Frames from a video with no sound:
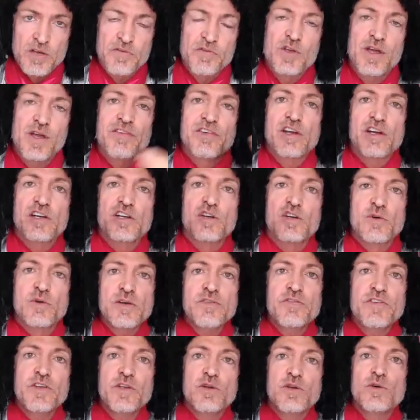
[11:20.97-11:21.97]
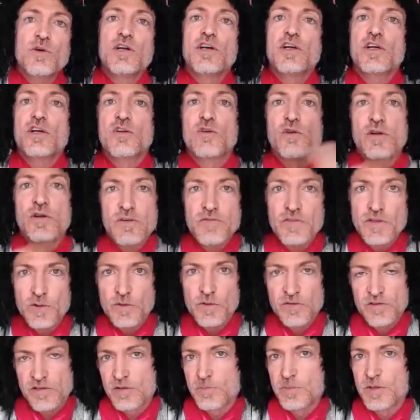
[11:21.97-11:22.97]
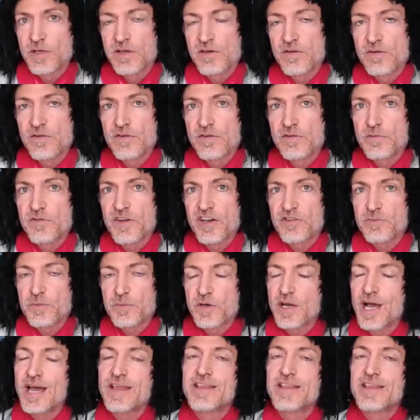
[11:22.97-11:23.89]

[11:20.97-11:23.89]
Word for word: If you have it on grid view, grid view is going to be on Facebook.